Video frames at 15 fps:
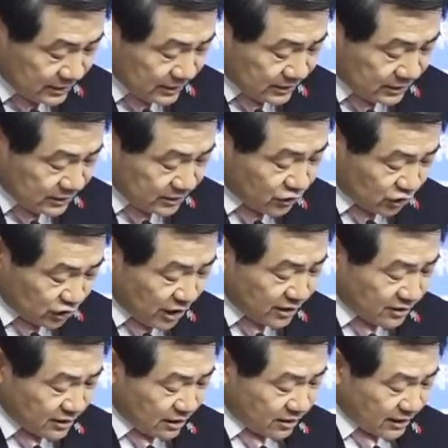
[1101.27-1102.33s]
in China
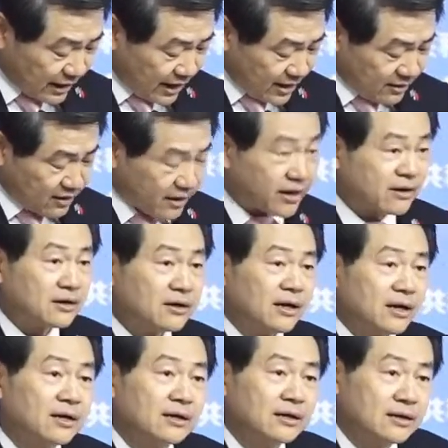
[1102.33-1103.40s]
are gathered here
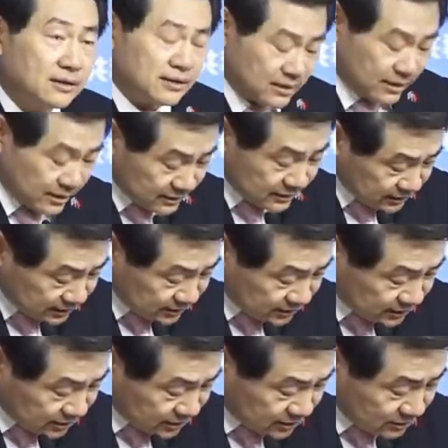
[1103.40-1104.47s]
at
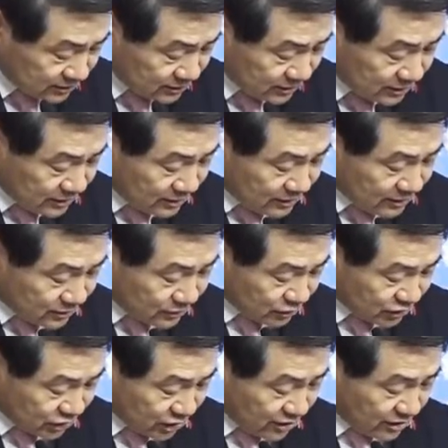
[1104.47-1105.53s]
CCG to
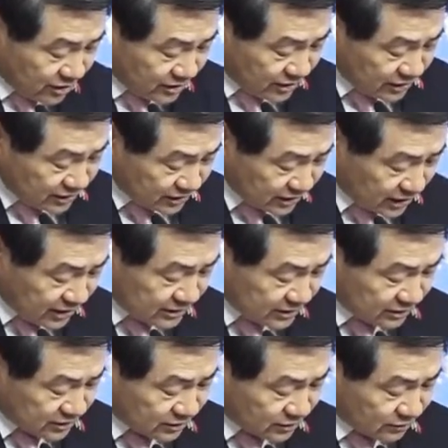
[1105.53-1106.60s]
share their insights and
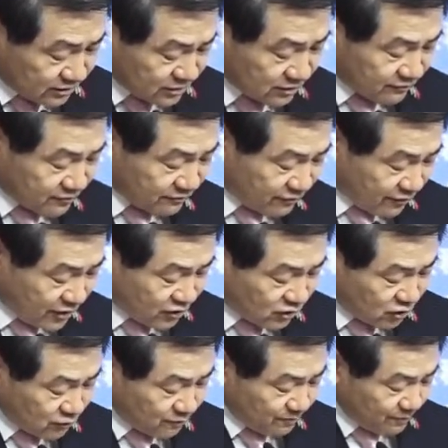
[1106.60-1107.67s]
stories of the friendship
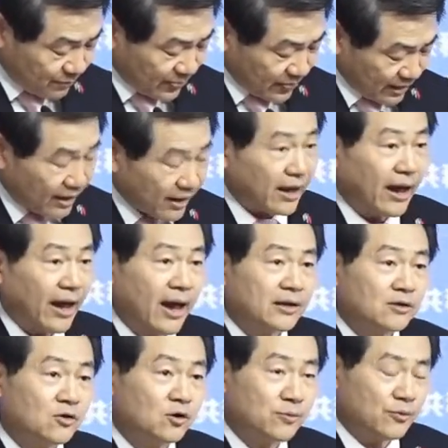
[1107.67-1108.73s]
and the
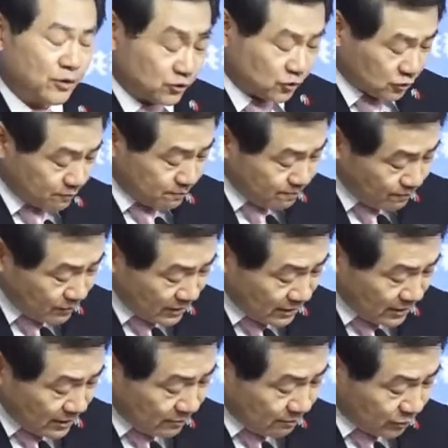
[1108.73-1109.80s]
cooperation
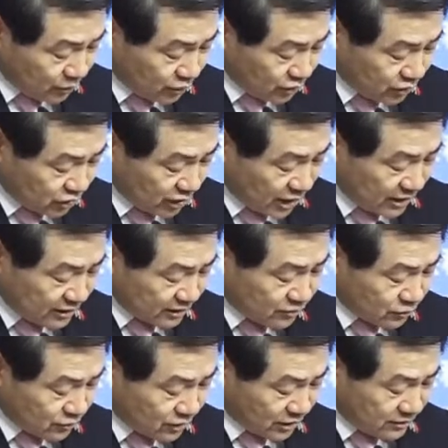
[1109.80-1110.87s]
between China and
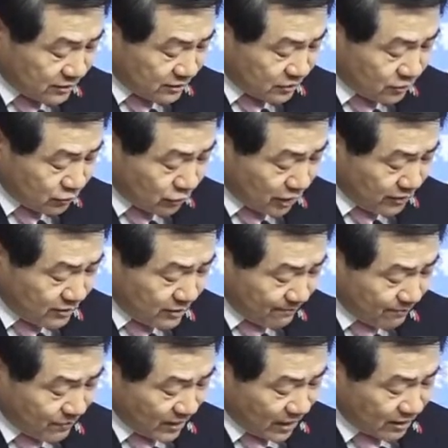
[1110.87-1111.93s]
the UN,
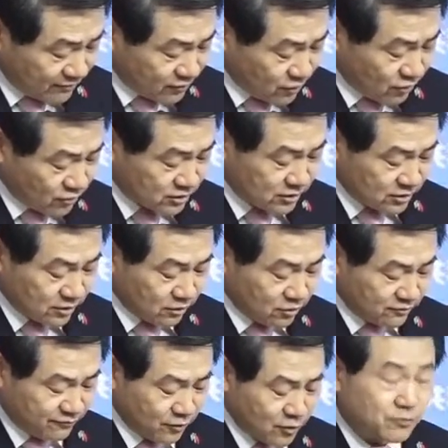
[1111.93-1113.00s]
and of course, look
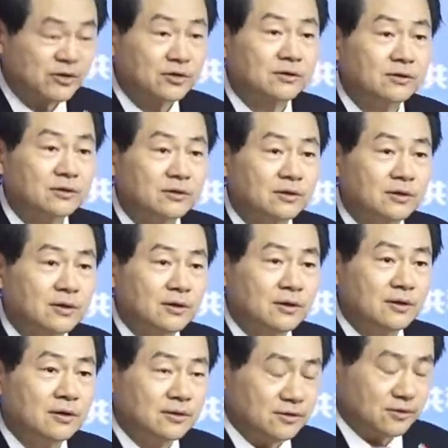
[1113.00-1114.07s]
forward
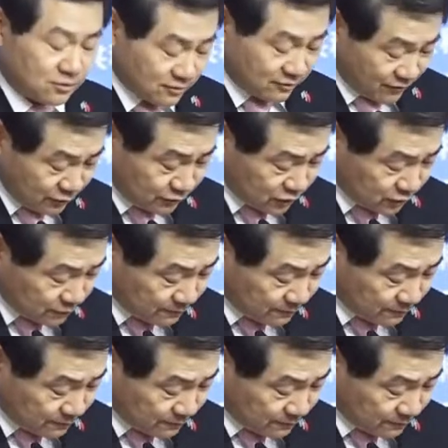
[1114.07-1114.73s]
to the future.